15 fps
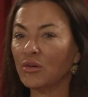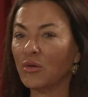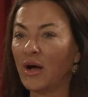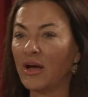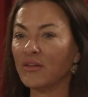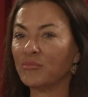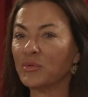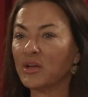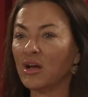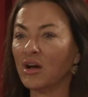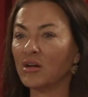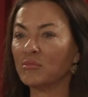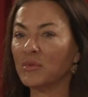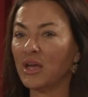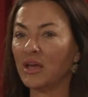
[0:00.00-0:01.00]
I've
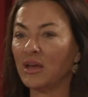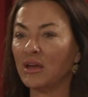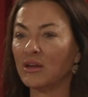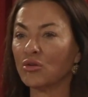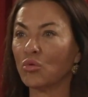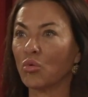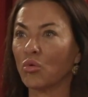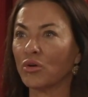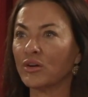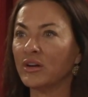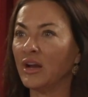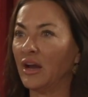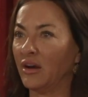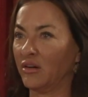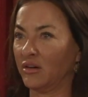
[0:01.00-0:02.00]
become a
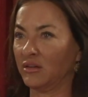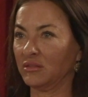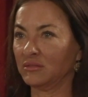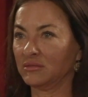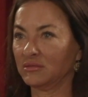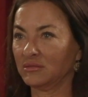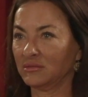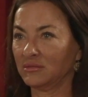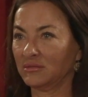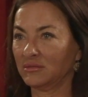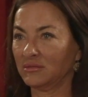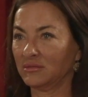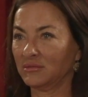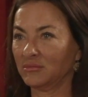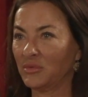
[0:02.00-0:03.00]
coordinator
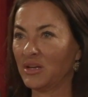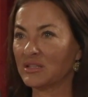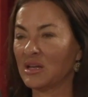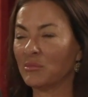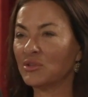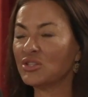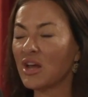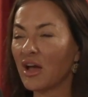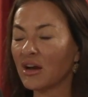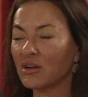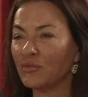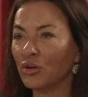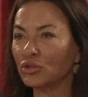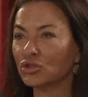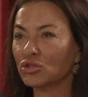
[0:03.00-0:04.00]
because I'm a jack of
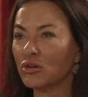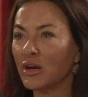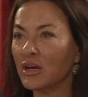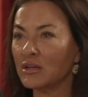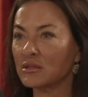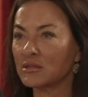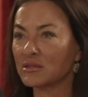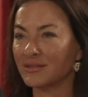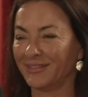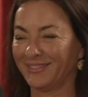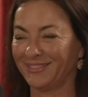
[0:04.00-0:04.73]
all trades.